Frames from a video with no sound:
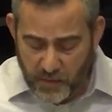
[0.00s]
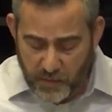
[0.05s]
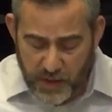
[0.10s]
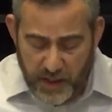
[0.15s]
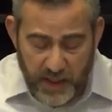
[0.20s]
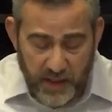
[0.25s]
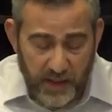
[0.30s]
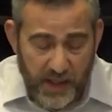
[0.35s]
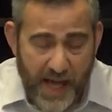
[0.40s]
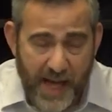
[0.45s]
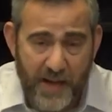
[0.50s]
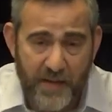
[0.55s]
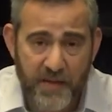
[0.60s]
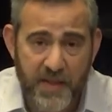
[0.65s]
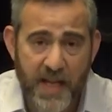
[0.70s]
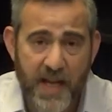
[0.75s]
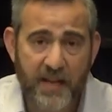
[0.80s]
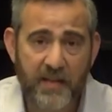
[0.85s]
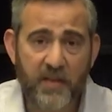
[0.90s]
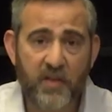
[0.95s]
We need a lot of
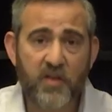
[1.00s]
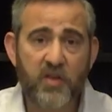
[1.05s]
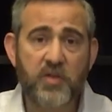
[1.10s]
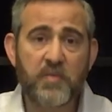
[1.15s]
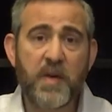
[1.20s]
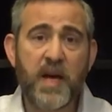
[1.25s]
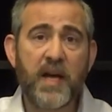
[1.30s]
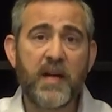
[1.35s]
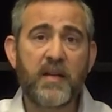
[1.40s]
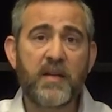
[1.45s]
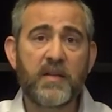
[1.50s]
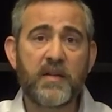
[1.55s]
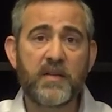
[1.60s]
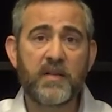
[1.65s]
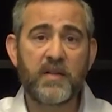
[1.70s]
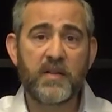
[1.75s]
Siyata Deshmaya.